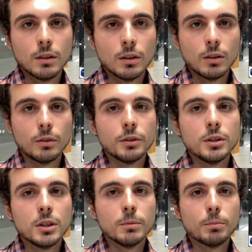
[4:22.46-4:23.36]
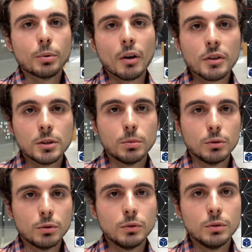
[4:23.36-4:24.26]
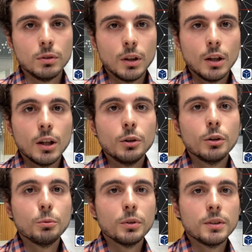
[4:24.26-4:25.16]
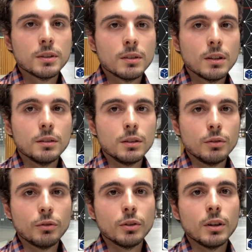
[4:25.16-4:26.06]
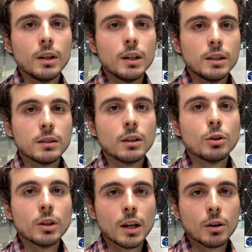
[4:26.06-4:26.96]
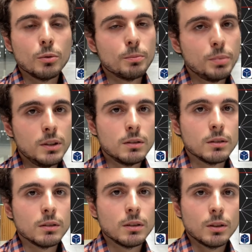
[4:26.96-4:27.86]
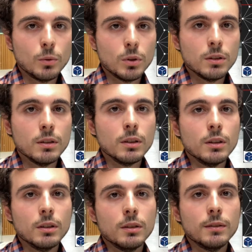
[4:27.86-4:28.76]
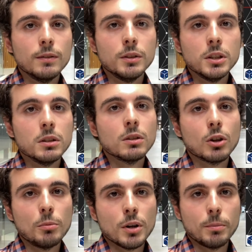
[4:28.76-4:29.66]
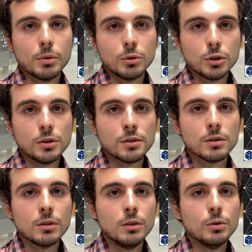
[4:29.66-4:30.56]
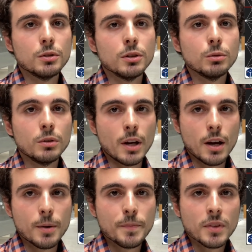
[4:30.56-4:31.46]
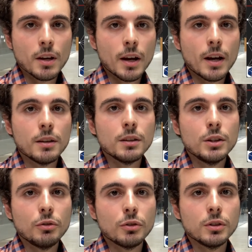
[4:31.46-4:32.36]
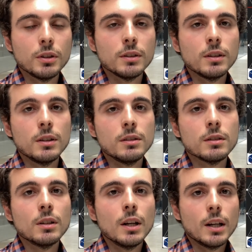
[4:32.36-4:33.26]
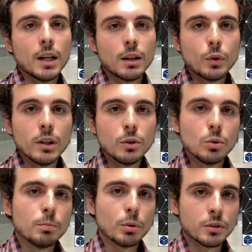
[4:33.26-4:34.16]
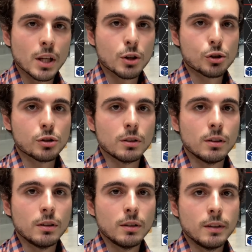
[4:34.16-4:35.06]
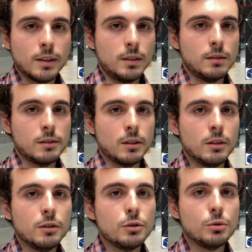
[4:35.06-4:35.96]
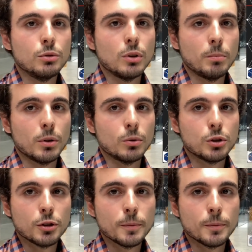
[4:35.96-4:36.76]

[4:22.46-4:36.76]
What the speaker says: on the privacy point of view, in order to understand if it can compete with the common approaches used today, and if there is a really good potential inside this new approach.